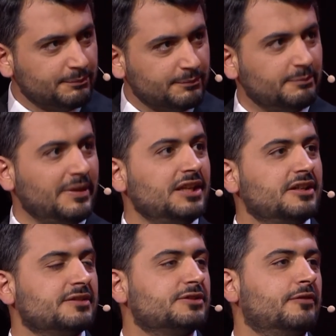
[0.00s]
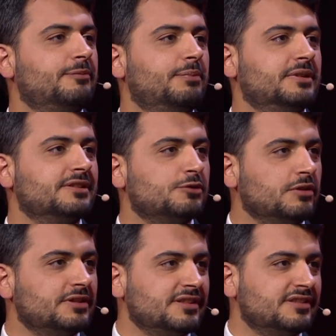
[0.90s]
millions of
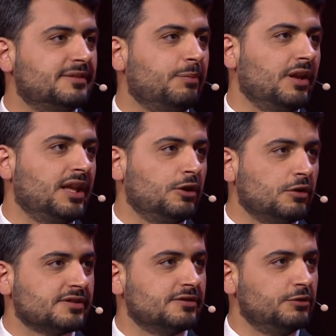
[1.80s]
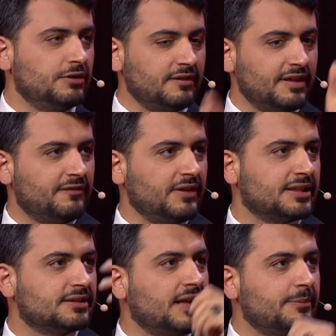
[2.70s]
zlotys did Poland lost during the
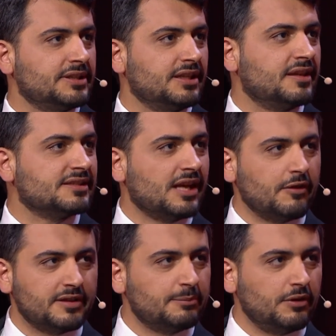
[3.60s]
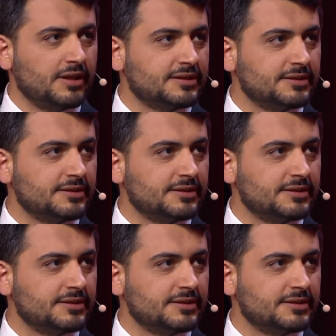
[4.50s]
flood happened in the southern Poland.